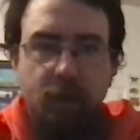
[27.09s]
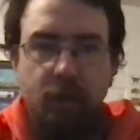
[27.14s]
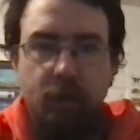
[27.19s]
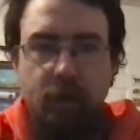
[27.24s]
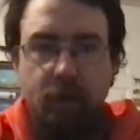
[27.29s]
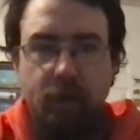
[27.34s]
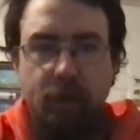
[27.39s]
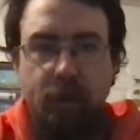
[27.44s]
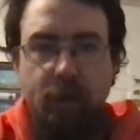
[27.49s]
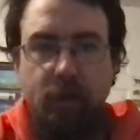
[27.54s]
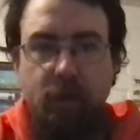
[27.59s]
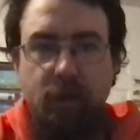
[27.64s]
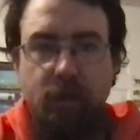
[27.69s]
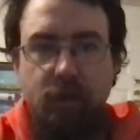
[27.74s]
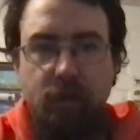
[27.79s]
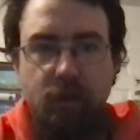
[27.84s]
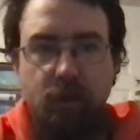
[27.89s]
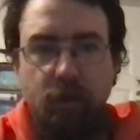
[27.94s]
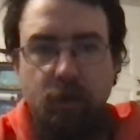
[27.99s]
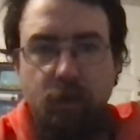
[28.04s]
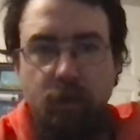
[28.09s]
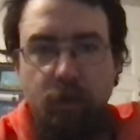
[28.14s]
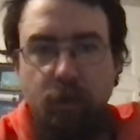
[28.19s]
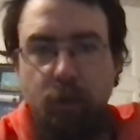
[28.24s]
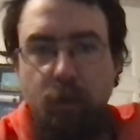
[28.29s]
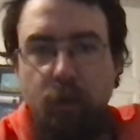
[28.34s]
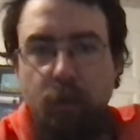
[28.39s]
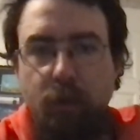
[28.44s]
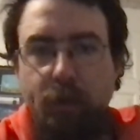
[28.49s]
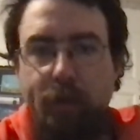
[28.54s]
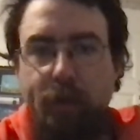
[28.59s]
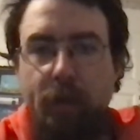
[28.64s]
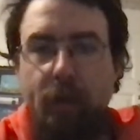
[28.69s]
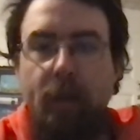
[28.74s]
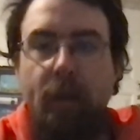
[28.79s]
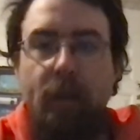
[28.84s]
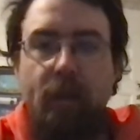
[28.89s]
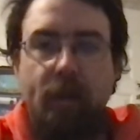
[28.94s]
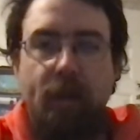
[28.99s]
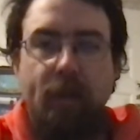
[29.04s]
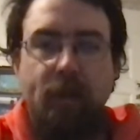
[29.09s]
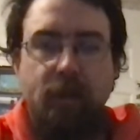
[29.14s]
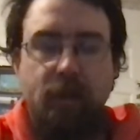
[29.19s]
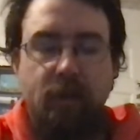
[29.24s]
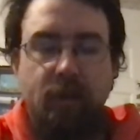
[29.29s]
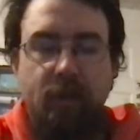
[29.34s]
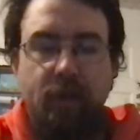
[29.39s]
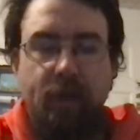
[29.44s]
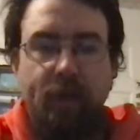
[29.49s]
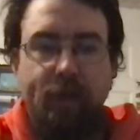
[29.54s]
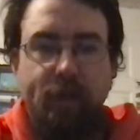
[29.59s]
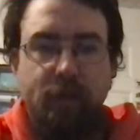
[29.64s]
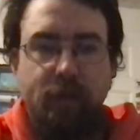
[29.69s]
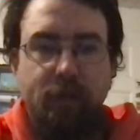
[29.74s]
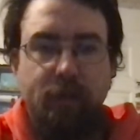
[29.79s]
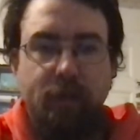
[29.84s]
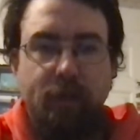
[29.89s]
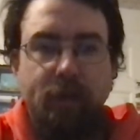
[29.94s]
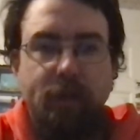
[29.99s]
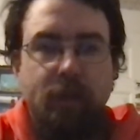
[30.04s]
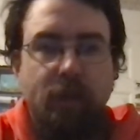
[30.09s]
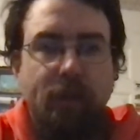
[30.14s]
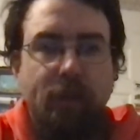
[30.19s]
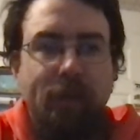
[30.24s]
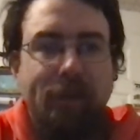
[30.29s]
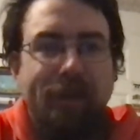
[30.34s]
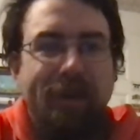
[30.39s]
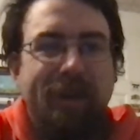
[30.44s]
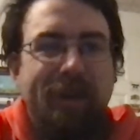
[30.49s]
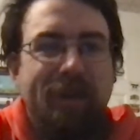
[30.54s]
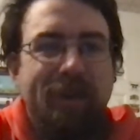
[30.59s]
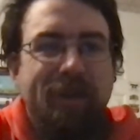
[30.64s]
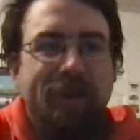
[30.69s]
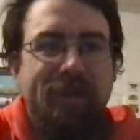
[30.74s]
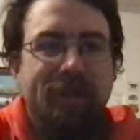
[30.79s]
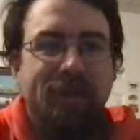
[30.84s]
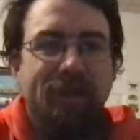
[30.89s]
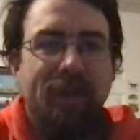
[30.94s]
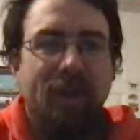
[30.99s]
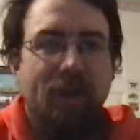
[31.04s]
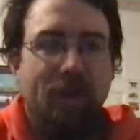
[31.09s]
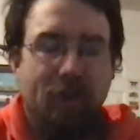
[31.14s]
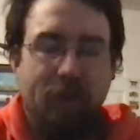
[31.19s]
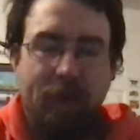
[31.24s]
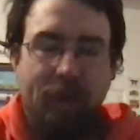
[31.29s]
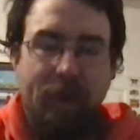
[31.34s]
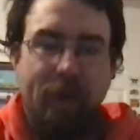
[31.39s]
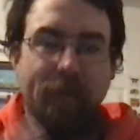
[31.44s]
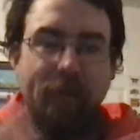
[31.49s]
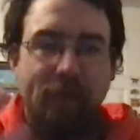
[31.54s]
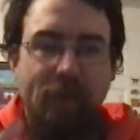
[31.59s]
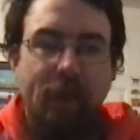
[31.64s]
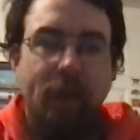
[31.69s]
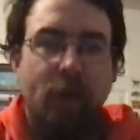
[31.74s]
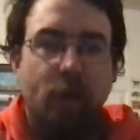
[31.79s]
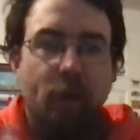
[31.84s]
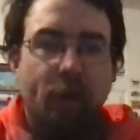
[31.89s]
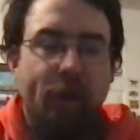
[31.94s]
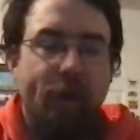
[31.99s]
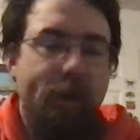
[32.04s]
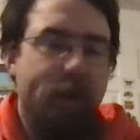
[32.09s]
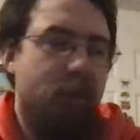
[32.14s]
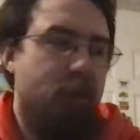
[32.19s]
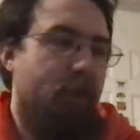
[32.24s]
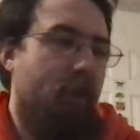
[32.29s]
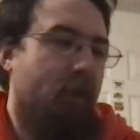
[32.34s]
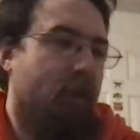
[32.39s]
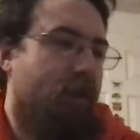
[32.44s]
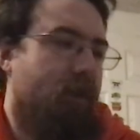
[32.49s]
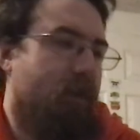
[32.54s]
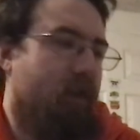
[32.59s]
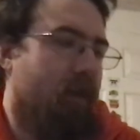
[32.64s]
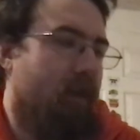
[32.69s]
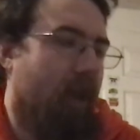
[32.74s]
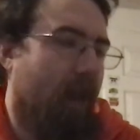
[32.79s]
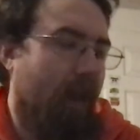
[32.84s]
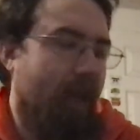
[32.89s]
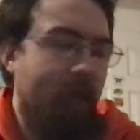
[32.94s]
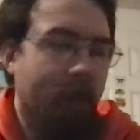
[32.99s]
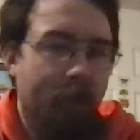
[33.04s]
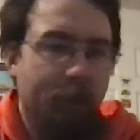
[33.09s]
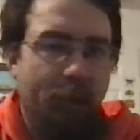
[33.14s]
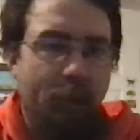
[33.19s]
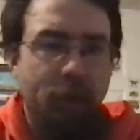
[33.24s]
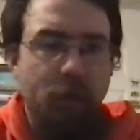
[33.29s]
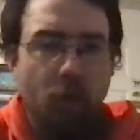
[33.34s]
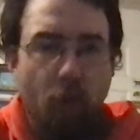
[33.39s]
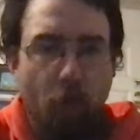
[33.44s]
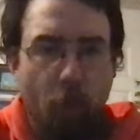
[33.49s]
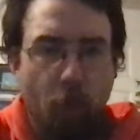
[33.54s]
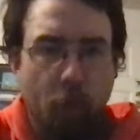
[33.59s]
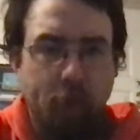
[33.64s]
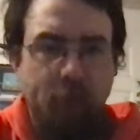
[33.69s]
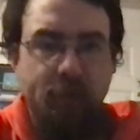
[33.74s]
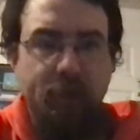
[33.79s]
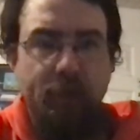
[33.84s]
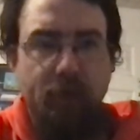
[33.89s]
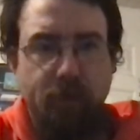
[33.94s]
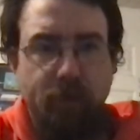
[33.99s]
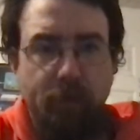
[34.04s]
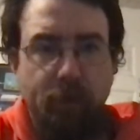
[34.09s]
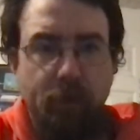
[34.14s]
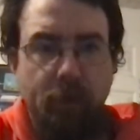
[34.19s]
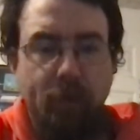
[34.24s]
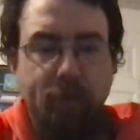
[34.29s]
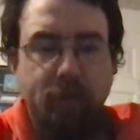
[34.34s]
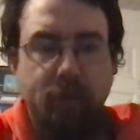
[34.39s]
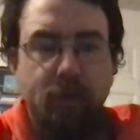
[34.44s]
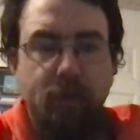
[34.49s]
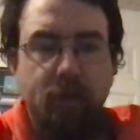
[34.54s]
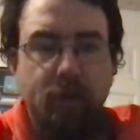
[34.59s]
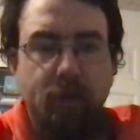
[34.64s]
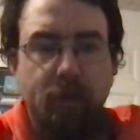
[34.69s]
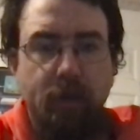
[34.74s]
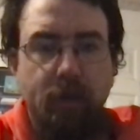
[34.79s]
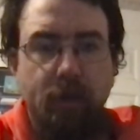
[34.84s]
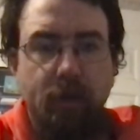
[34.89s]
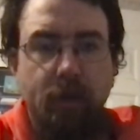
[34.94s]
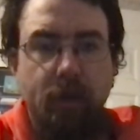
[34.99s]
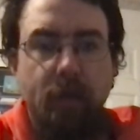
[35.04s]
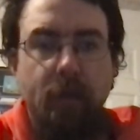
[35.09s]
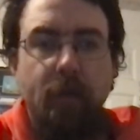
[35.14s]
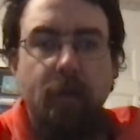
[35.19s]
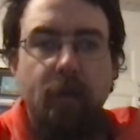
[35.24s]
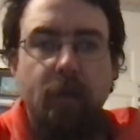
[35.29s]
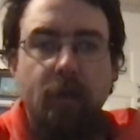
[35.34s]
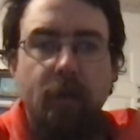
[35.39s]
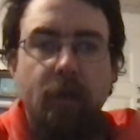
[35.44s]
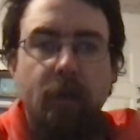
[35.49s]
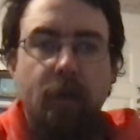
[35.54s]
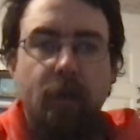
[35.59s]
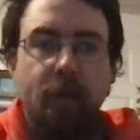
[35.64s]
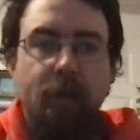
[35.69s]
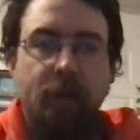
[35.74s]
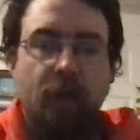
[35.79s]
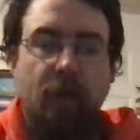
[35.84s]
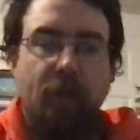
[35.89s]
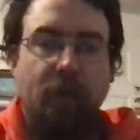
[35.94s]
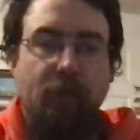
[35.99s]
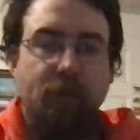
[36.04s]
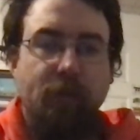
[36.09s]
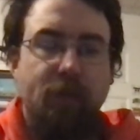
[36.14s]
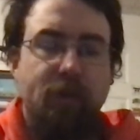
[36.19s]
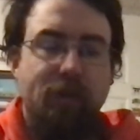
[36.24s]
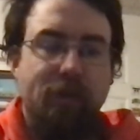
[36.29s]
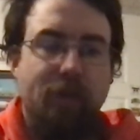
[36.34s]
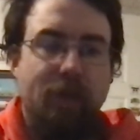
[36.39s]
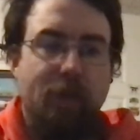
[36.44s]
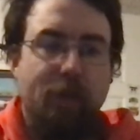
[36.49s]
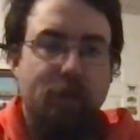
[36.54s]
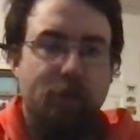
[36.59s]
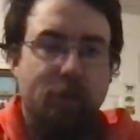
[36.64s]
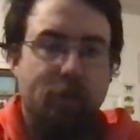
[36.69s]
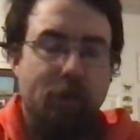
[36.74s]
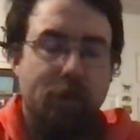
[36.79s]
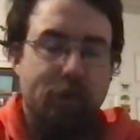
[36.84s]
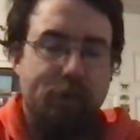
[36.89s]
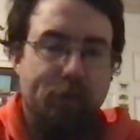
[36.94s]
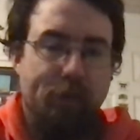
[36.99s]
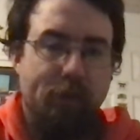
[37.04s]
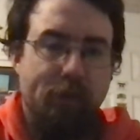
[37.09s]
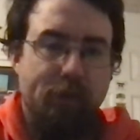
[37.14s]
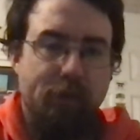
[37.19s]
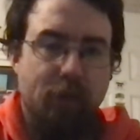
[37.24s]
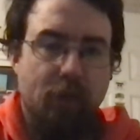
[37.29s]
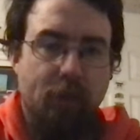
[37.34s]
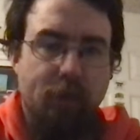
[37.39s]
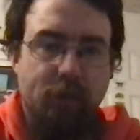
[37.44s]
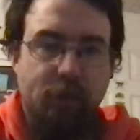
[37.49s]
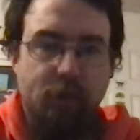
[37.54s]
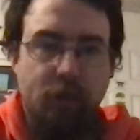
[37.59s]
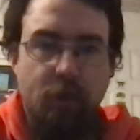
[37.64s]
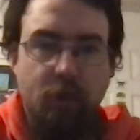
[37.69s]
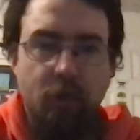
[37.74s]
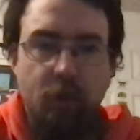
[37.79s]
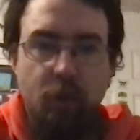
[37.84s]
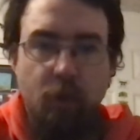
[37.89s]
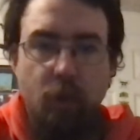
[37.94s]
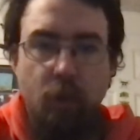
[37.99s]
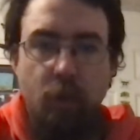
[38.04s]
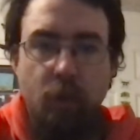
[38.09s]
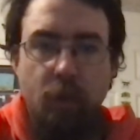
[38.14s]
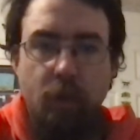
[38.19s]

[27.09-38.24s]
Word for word: It's so Lots of announcements, even though it's not everything I quite expected. I'm on the whole, I'm satisfied what I've seen. If I'll need some time with some other stuff, so